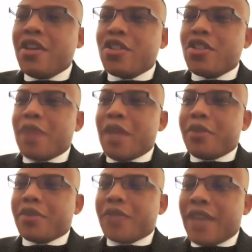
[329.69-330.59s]
to be
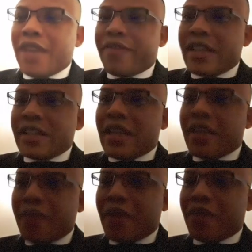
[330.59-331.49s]
able to have that at the
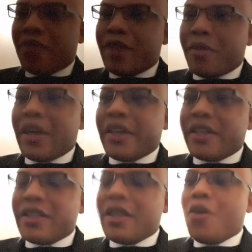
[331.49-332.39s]
back of their
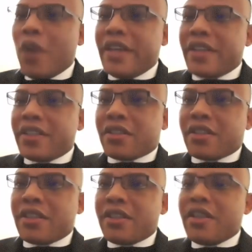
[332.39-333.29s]
minds when
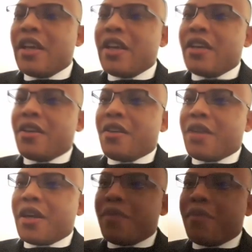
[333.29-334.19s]
discussing, you
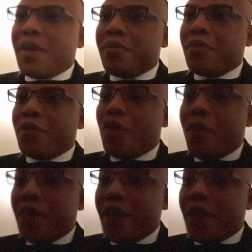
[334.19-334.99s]
know, um, um, human